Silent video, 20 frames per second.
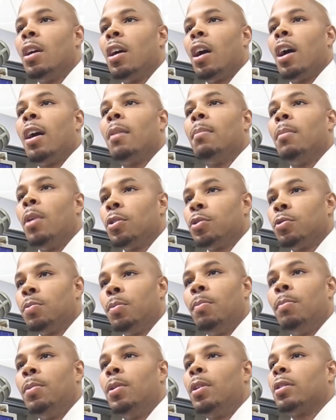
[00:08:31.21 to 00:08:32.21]
All right,
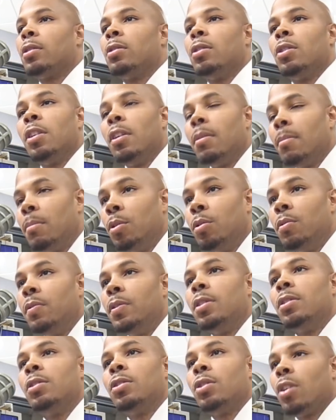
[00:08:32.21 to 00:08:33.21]
multiple books. You're in
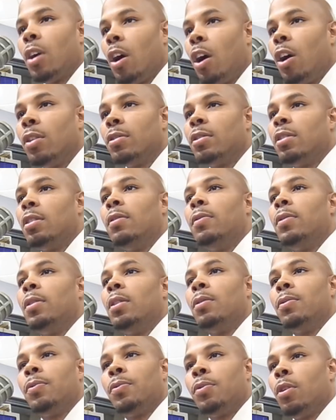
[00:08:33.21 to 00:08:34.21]
movies. You're on TV.